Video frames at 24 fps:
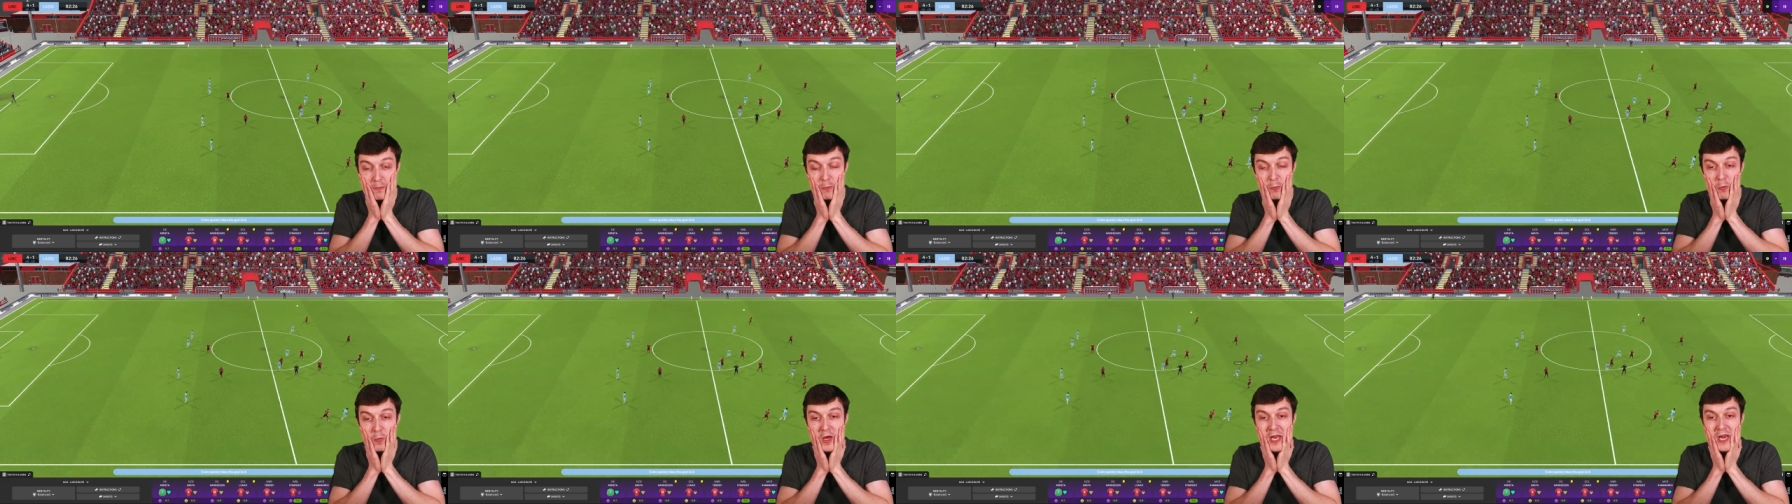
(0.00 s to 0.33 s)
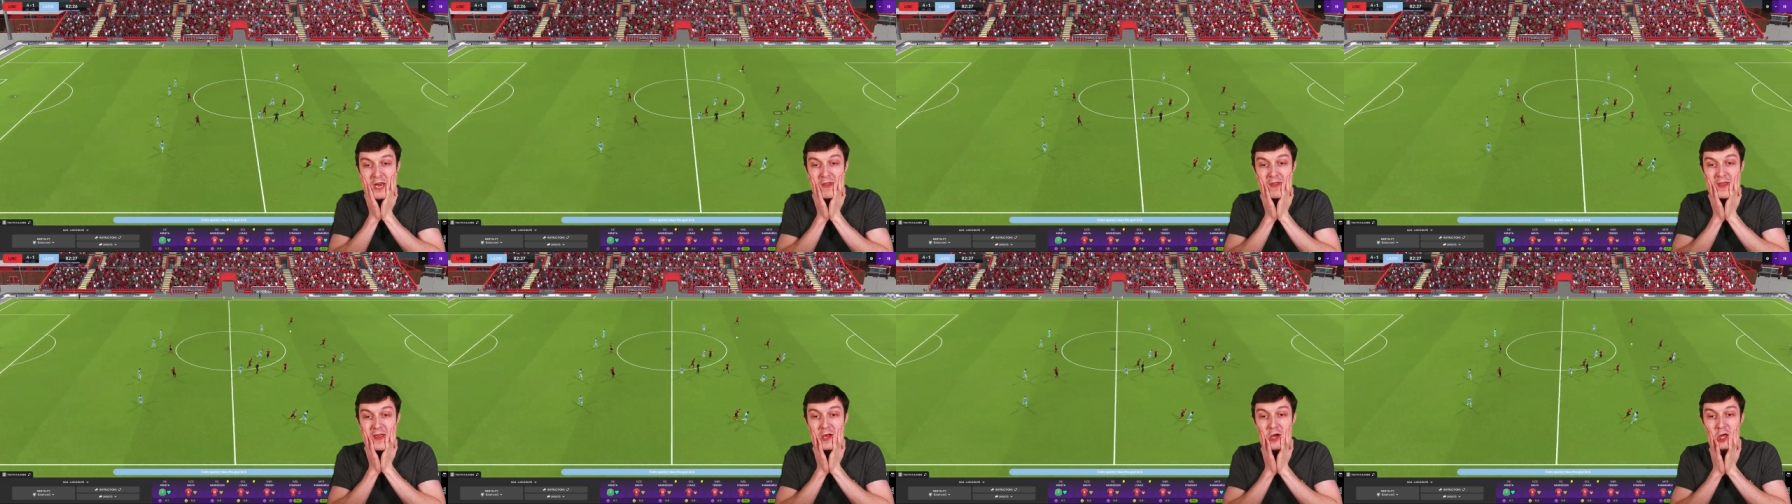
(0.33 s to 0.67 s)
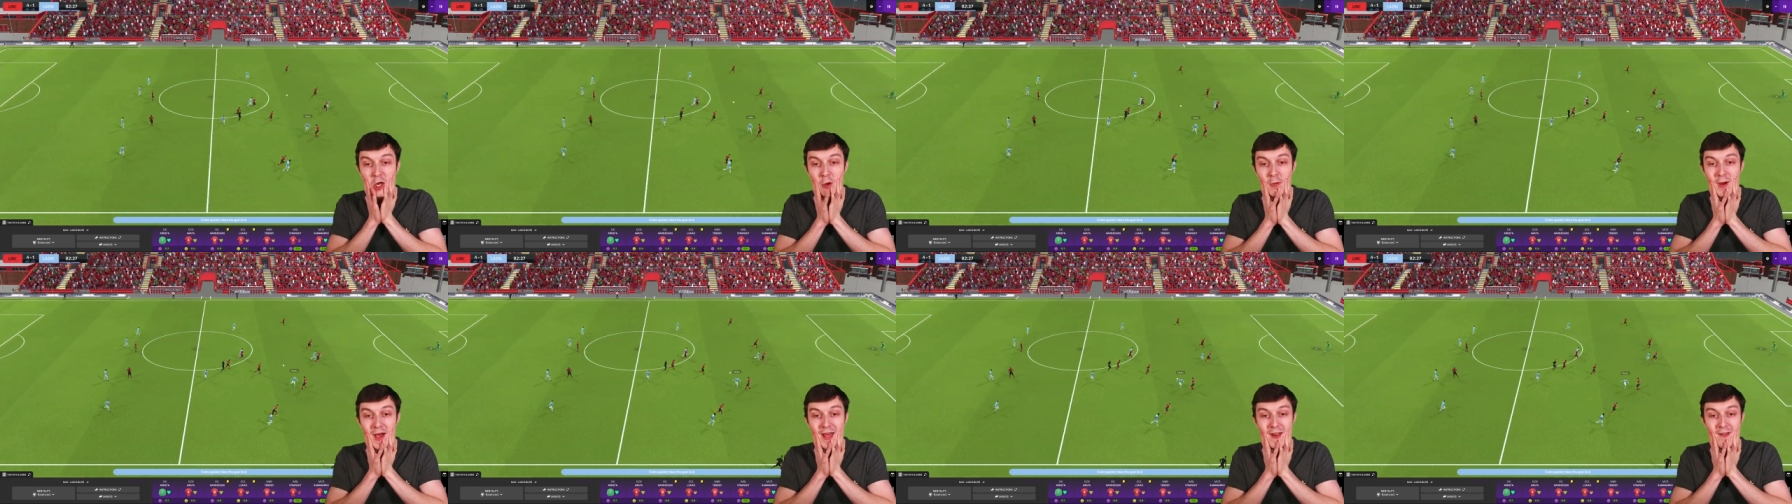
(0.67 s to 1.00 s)
When are they going
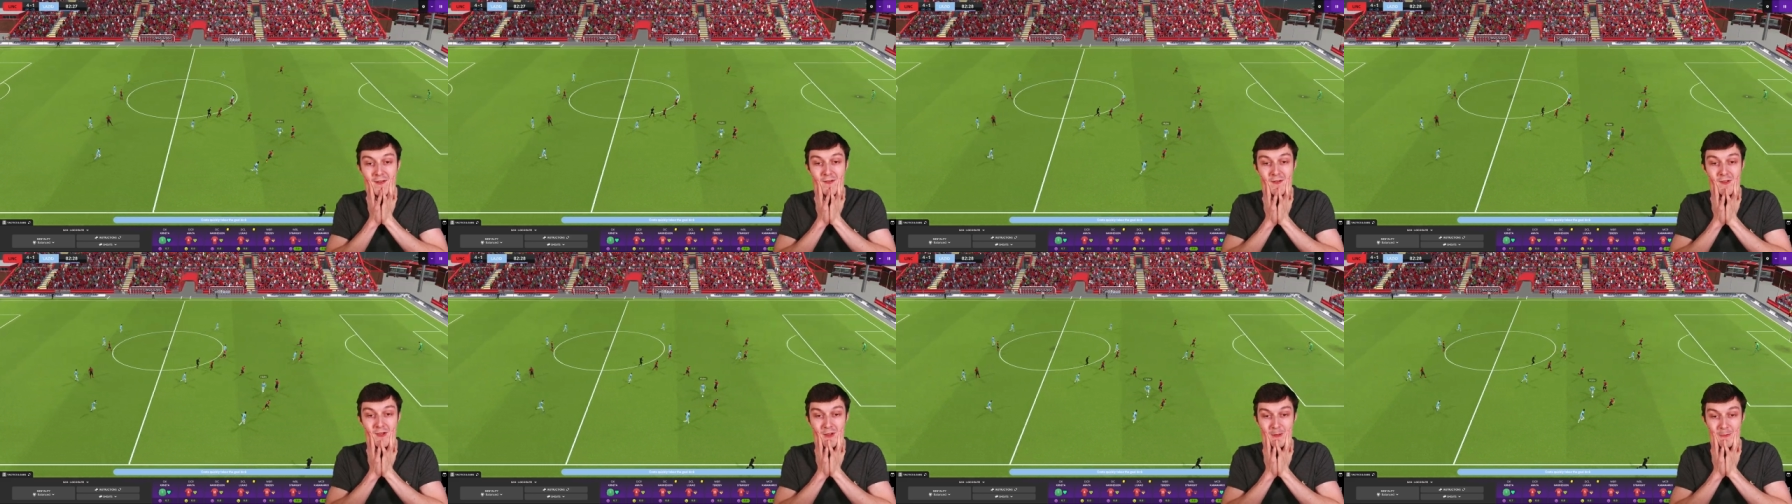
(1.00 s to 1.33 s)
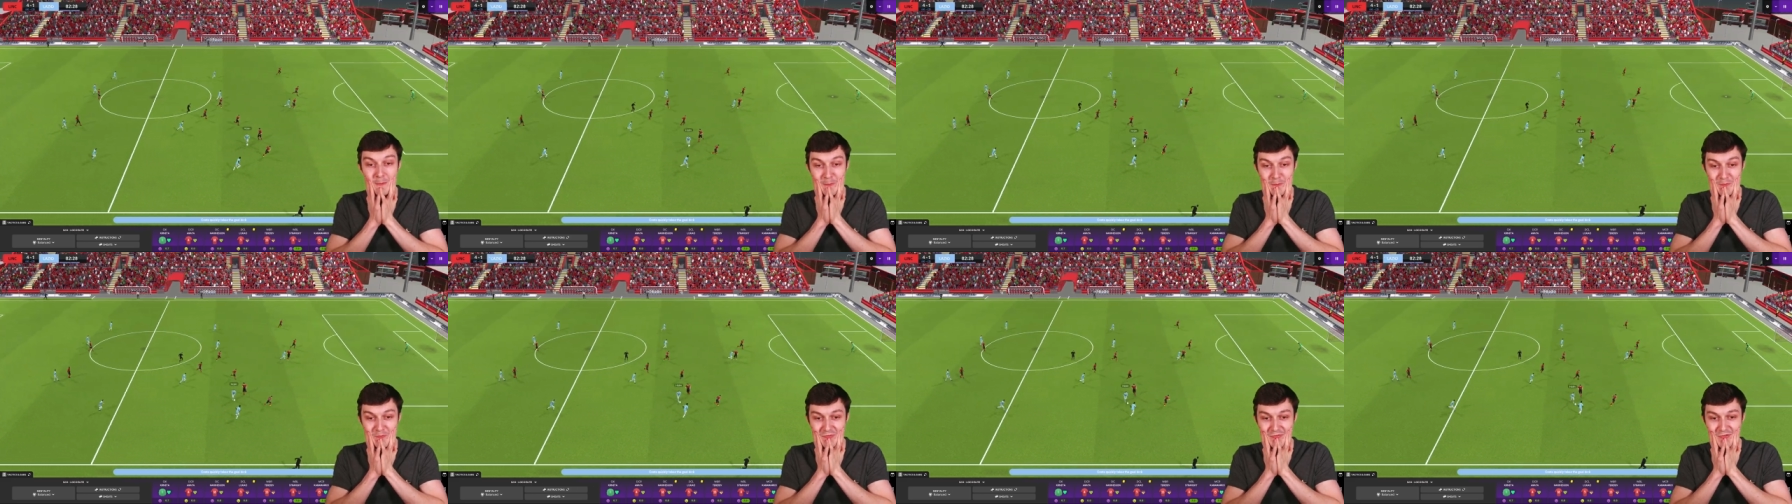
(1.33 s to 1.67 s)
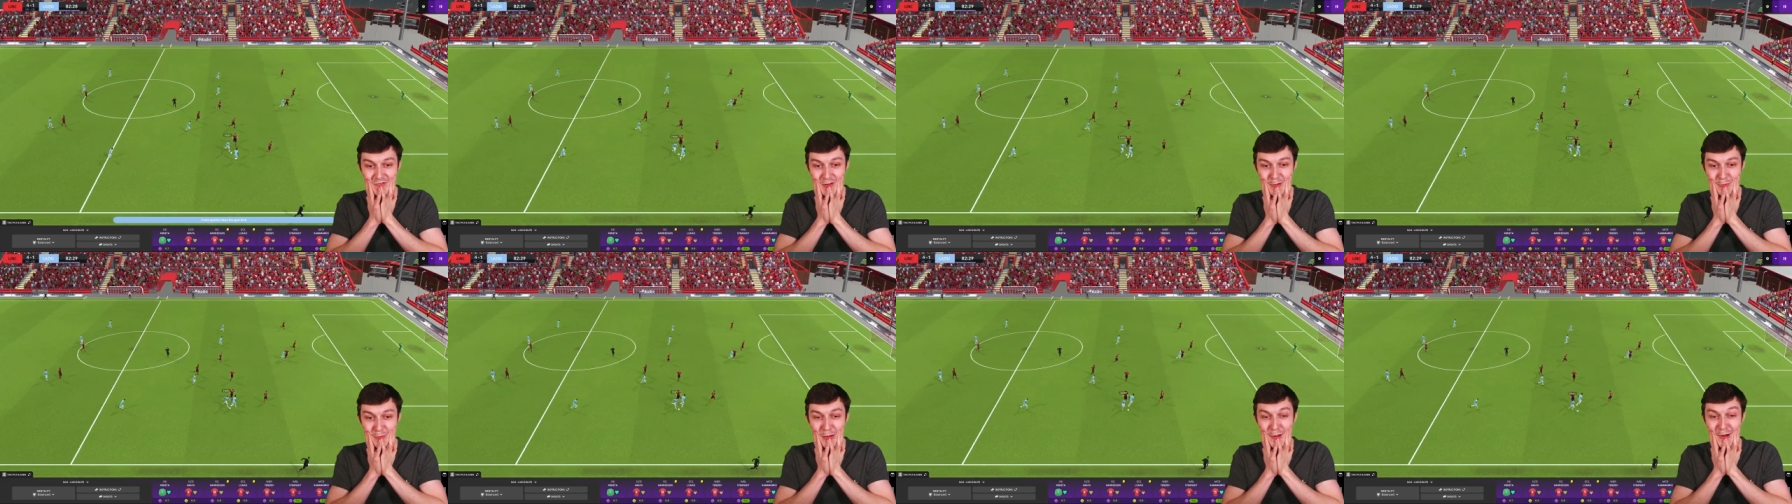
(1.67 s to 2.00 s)
to end?
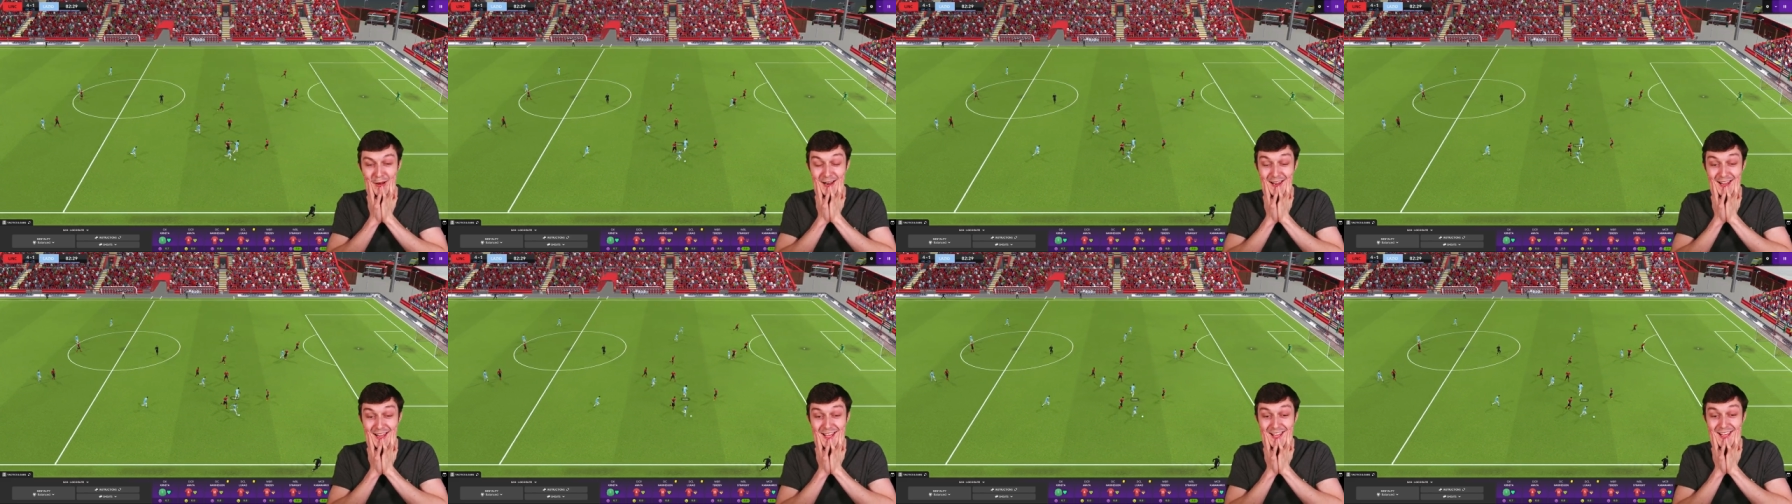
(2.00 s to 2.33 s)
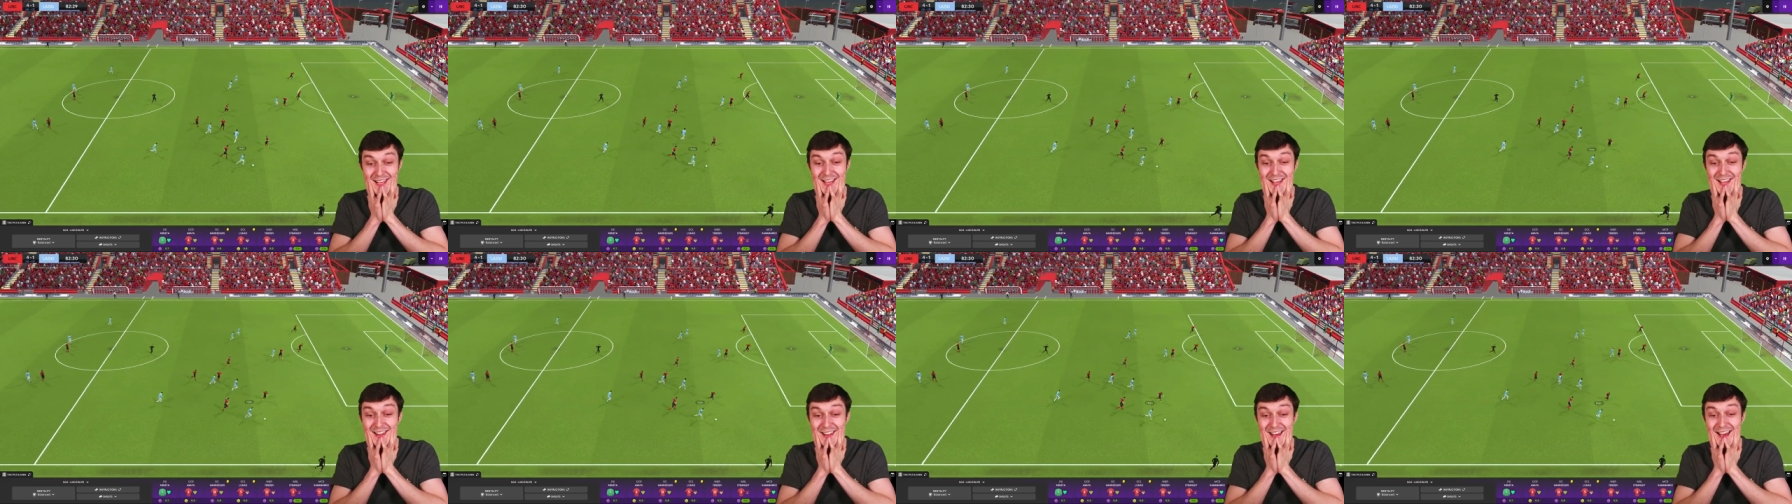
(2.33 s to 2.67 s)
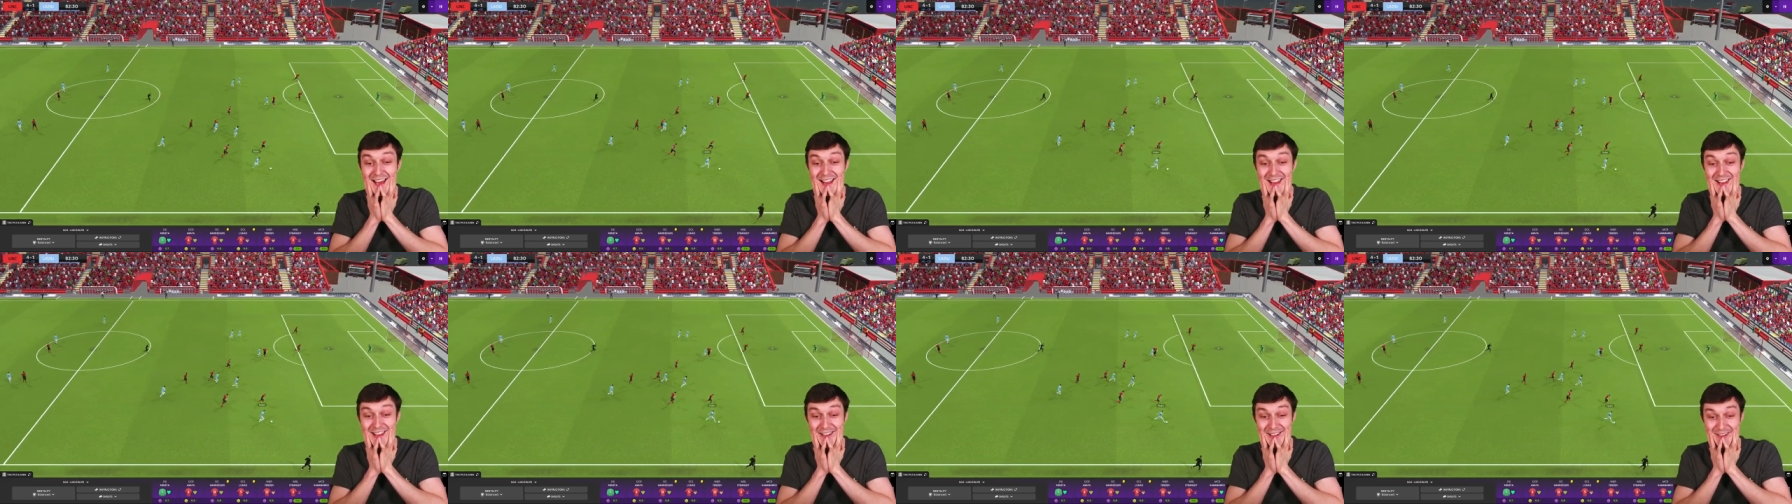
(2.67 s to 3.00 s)
Please
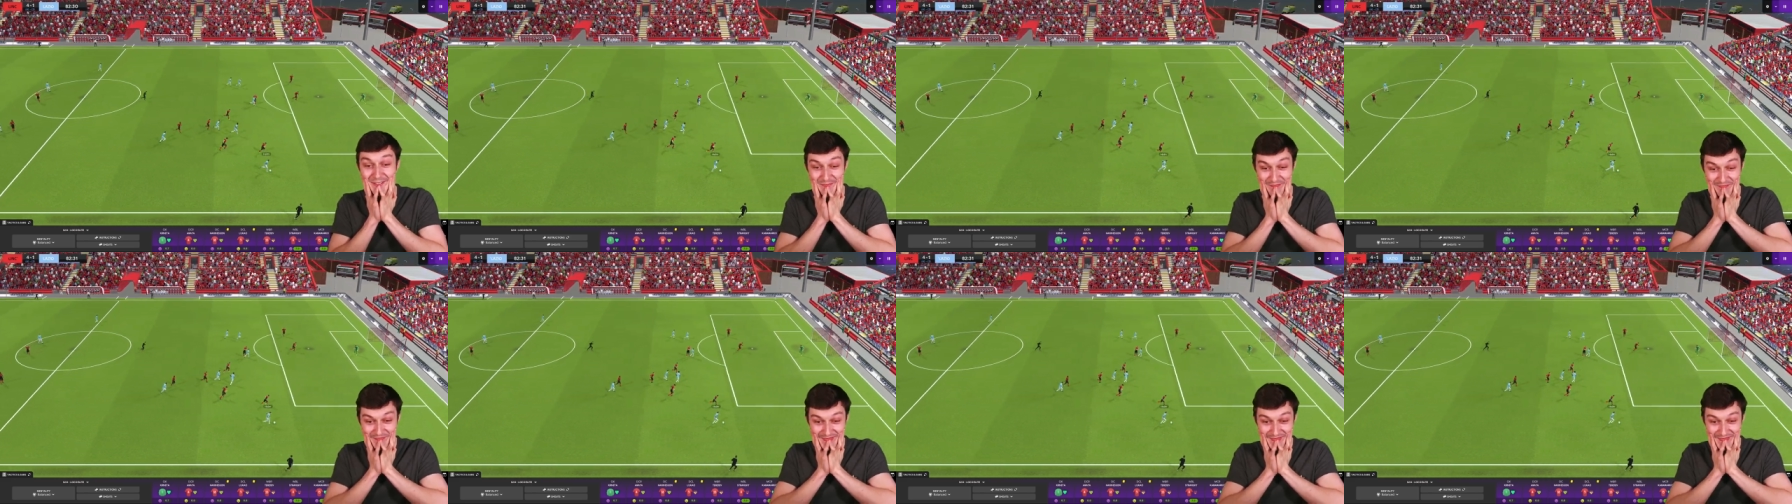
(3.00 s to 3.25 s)
end.